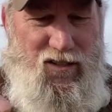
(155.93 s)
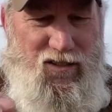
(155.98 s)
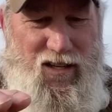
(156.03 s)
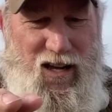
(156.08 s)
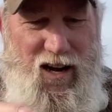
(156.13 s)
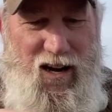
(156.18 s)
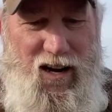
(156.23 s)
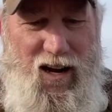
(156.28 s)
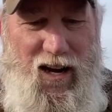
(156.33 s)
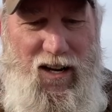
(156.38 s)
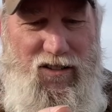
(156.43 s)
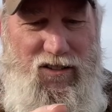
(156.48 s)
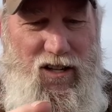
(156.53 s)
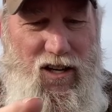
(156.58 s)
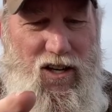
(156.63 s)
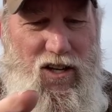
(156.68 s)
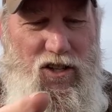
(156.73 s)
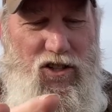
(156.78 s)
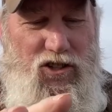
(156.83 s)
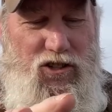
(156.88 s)
It's got a nice
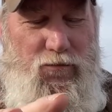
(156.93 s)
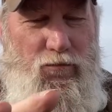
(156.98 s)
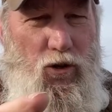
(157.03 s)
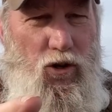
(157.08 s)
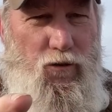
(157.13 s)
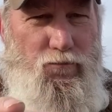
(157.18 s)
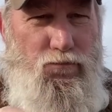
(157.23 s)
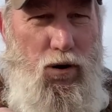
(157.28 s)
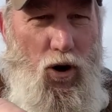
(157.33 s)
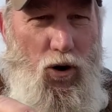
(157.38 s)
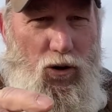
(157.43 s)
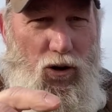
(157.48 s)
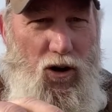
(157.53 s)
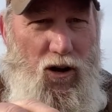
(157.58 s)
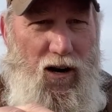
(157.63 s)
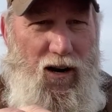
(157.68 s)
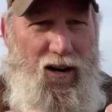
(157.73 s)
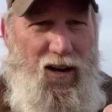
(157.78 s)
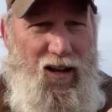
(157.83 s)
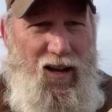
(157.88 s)
smooth bowl
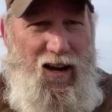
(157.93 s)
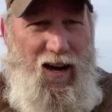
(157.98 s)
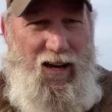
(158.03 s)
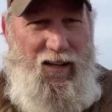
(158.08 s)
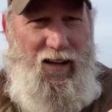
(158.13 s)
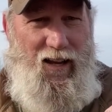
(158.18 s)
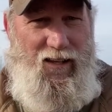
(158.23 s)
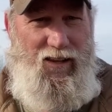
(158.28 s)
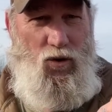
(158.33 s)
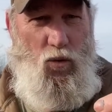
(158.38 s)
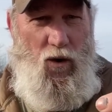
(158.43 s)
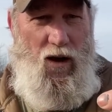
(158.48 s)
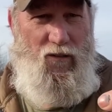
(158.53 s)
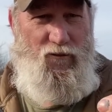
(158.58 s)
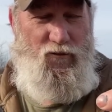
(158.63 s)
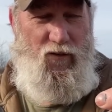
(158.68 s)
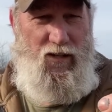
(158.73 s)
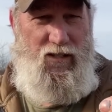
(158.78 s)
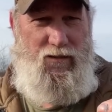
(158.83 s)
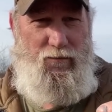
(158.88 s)
on it. I like the way it
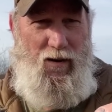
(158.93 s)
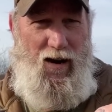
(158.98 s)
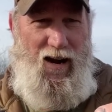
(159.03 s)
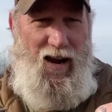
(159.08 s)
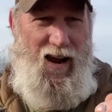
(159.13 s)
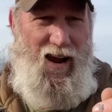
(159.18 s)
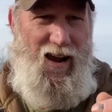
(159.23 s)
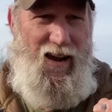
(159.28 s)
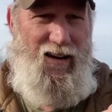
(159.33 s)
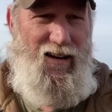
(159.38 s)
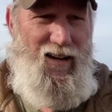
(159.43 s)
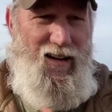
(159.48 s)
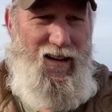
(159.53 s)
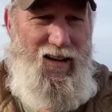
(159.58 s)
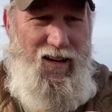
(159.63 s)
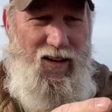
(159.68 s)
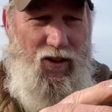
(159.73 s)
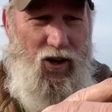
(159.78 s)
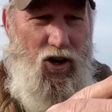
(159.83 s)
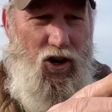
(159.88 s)
fits in my hand.
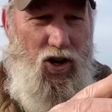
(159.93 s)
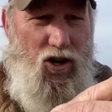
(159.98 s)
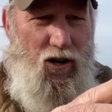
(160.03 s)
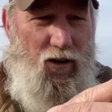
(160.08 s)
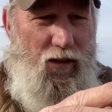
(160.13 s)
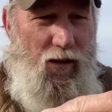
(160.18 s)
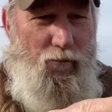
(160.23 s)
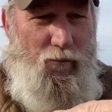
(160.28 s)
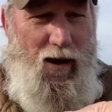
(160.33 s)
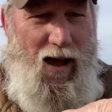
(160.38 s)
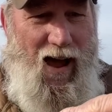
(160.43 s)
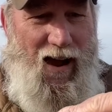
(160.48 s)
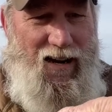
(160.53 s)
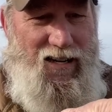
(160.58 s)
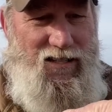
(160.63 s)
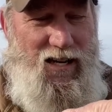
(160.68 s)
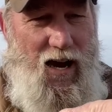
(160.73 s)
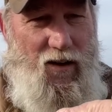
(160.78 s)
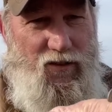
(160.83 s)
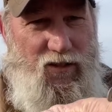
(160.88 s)
The hook on the back
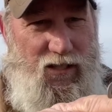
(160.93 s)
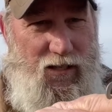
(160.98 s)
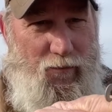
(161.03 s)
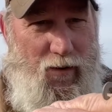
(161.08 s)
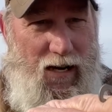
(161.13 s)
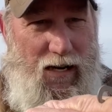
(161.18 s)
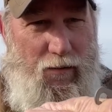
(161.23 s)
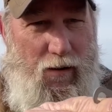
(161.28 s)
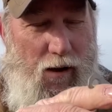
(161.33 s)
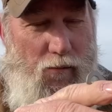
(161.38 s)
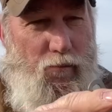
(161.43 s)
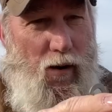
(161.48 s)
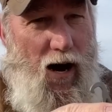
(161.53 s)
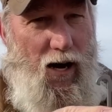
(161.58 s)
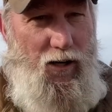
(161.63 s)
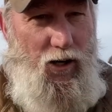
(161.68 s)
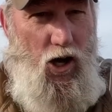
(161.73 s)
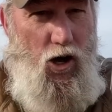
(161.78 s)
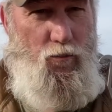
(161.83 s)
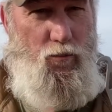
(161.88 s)
is obviously made to be a
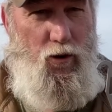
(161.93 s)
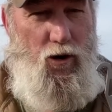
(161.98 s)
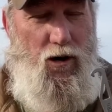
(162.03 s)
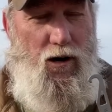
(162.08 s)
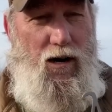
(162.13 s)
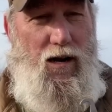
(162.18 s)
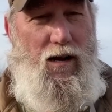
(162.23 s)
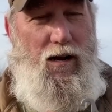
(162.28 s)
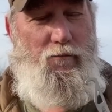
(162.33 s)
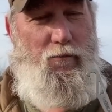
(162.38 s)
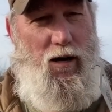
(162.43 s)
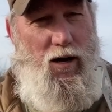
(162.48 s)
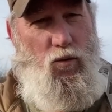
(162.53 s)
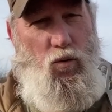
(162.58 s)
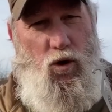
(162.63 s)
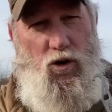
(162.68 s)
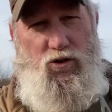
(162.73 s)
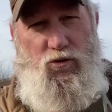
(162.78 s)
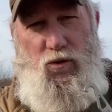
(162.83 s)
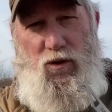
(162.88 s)
bottle opener, but it
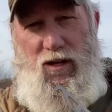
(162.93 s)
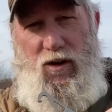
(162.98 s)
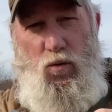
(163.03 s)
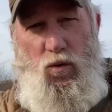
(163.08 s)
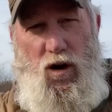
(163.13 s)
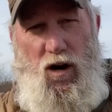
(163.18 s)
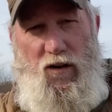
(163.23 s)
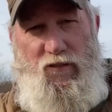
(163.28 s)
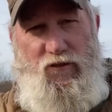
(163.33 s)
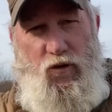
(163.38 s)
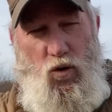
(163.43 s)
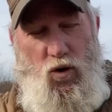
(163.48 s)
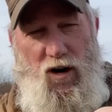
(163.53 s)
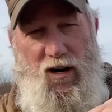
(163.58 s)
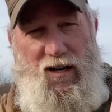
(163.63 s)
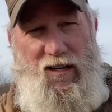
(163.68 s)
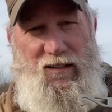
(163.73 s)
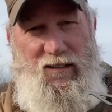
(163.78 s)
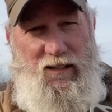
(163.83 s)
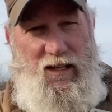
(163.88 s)
works really well for
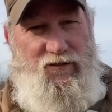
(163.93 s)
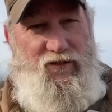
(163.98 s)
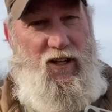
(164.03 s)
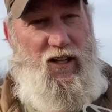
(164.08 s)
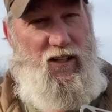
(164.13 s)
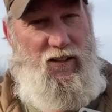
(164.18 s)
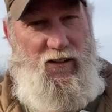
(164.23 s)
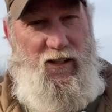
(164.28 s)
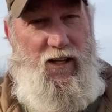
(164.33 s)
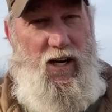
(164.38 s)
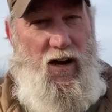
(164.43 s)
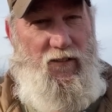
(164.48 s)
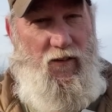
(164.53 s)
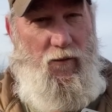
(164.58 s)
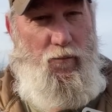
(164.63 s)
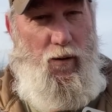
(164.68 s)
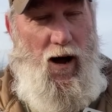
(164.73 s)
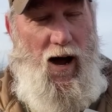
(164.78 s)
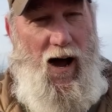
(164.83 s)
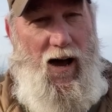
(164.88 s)
lifting a lid off a
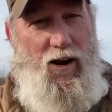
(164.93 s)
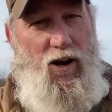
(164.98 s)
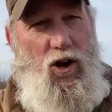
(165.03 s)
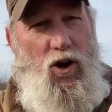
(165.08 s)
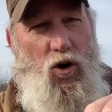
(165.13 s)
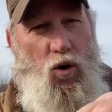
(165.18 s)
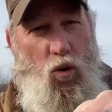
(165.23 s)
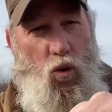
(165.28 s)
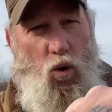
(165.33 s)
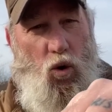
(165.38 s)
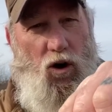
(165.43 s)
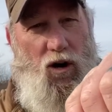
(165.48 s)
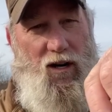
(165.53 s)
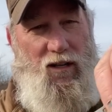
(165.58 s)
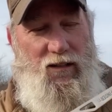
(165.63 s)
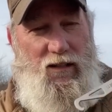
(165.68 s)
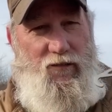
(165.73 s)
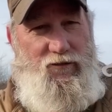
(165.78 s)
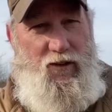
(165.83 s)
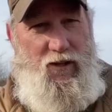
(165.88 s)
pot or
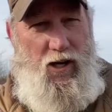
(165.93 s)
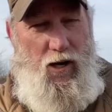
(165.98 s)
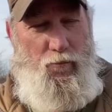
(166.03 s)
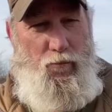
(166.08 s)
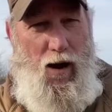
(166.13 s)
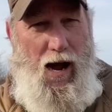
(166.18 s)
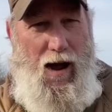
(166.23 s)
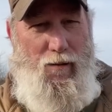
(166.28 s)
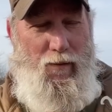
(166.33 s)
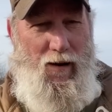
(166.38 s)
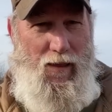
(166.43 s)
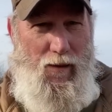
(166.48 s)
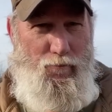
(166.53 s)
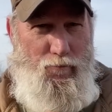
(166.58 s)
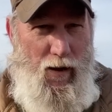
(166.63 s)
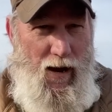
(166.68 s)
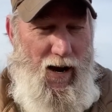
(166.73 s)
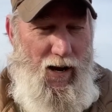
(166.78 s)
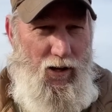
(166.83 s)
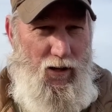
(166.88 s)
lifting your pot by the
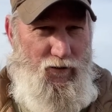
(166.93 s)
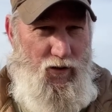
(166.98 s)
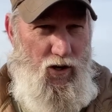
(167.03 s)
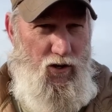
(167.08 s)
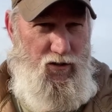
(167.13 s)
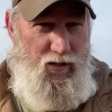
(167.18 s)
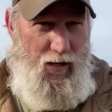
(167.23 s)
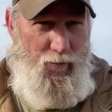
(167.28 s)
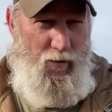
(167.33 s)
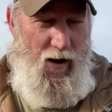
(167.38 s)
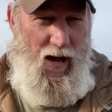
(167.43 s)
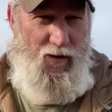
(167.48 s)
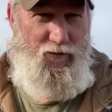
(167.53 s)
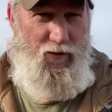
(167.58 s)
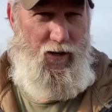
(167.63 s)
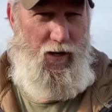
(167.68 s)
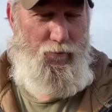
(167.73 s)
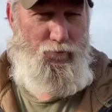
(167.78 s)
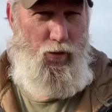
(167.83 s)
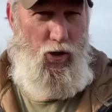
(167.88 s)
bail if you're using a
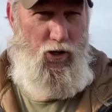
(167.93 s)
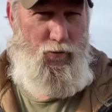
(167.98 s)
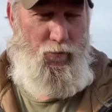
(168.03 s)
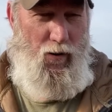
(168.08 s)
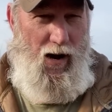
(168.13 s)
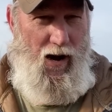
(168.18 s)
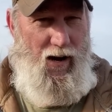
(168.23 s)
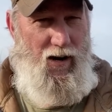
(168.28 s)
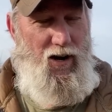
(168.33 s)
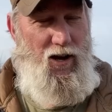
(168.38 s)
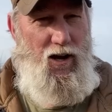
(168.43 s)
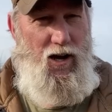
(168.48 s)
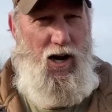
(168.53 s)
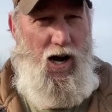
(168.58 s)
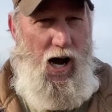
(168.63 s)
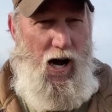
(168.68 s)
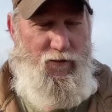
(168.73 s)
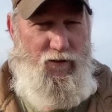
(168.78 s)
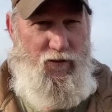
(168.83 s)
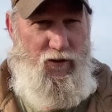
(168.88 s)
Pathfinder bush pot
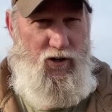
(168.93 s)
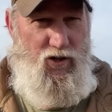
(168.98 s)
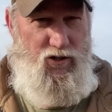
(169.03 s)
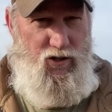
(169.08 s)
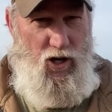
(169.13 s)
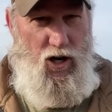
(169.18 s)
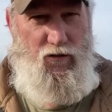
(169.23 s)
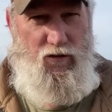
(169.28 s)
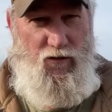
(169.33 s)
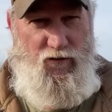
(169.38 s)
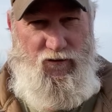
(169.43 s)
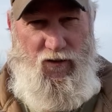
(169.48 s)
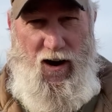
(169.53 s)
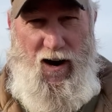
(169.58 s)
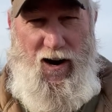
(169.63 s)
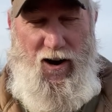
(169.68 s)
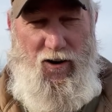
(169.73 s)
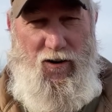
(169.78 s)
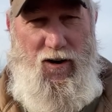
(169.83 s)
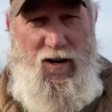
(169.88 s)
off of your stove or
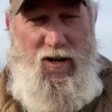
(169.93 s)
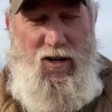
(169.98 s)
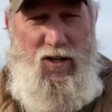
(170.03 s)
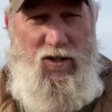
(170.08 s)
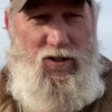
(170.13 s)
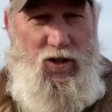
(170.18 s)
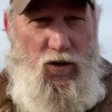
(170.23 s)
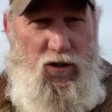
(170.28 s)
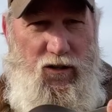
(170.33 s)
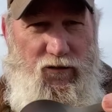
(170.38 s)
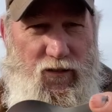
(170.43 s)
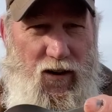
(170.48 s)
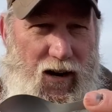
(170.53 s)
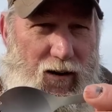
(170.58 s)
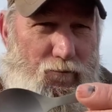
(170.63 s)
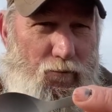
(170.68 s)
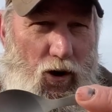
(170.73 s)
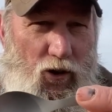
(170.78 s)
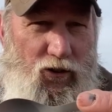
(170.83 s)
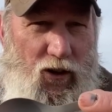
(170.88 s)
fire. So it's a
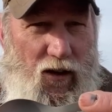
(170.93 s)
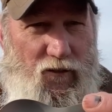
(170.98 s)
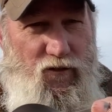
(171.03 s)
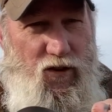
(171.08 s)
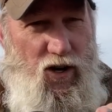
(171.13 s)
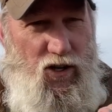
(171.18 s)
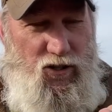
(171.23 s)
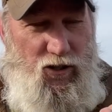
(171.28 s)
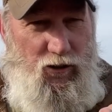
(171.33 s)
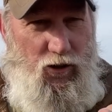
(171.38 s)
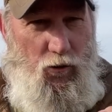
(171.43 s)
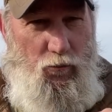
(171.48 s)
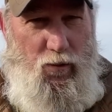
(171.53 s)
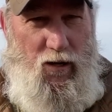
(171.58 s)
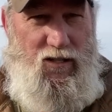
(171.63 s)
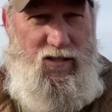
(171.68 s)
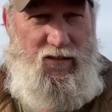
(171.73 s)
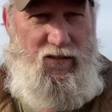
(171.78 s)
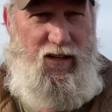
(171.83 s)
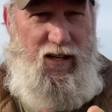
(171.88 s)
very multifunctional little
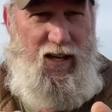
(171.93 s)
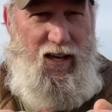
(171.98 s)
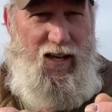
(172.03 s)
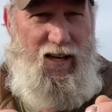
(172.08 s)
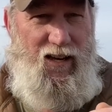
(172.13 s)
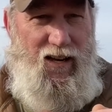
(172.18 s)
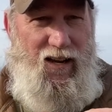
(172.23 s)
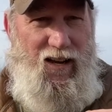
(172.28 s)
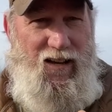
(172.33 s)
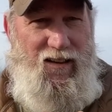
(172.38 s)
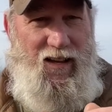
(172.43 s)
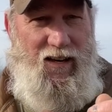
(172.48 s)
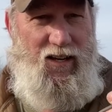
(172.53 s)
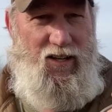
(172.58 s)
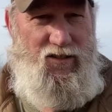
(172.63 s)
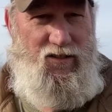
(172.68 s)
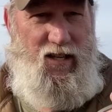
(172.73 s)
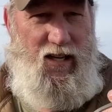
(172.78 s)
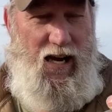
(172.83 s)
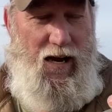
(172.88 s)
piece of kit that
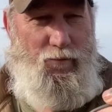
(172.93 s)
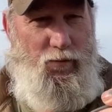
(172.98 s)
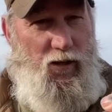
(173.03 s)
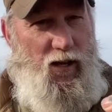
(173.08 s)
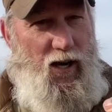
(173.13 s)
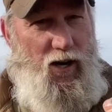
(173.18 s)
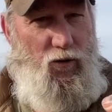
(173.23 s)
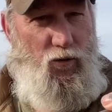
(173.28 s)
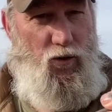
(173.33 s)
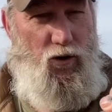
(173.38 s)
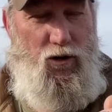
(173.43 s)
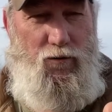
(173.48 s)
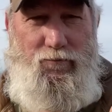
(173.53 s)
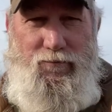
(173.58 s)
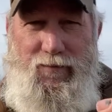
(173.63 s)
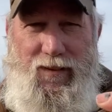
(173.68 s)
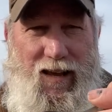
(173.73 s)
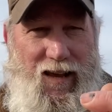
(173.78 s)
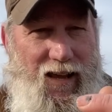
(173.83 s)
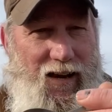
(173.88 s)
doesn't take up a lot of room
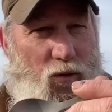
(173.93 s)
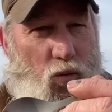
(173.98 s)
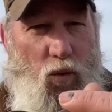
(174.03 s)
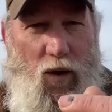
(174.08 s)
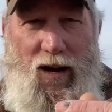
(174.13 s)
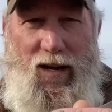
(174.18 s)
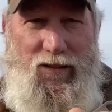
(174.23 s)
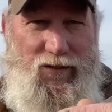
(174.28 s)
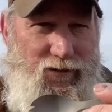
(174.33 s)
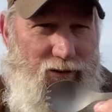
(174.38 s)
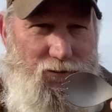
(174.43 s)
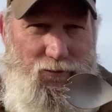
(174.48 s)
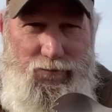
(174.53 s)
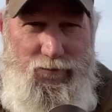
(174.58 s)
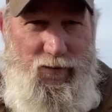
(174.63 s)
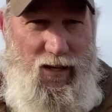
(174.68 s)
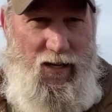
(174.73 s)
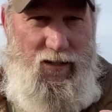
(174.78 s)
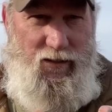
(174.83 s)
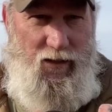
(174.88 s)
and it weighs
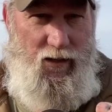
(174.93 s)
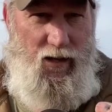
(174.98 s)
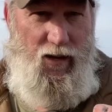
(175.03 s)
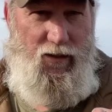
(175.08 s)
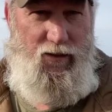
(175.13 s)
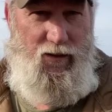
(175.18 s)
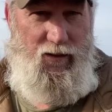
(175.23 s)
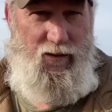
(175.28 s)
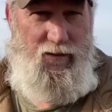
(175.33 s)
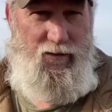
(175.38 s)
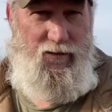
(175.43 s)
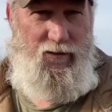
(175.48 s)
next to nothing.